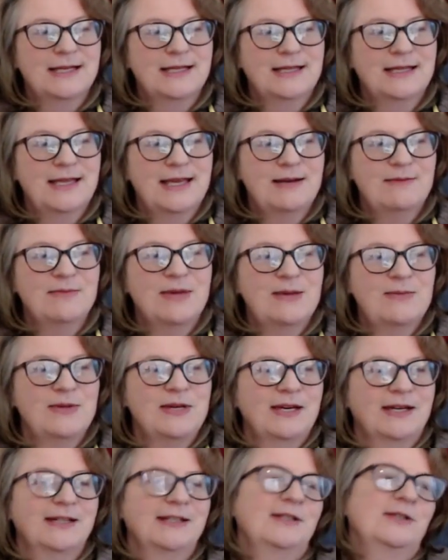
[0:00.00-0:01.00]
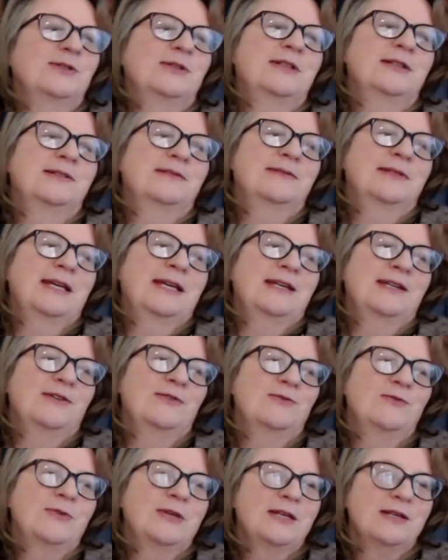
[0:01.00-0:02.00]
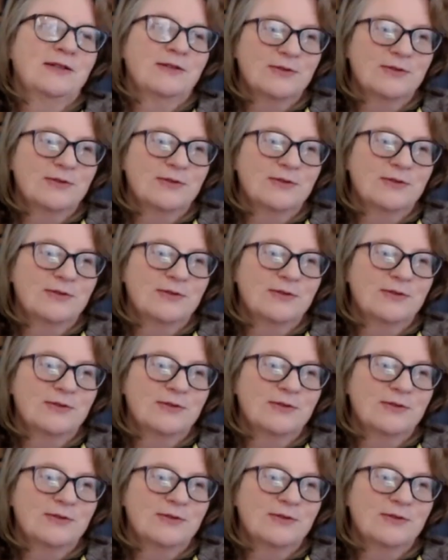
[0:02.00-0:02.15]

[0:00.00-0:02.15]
then maybe I can look at getting a fin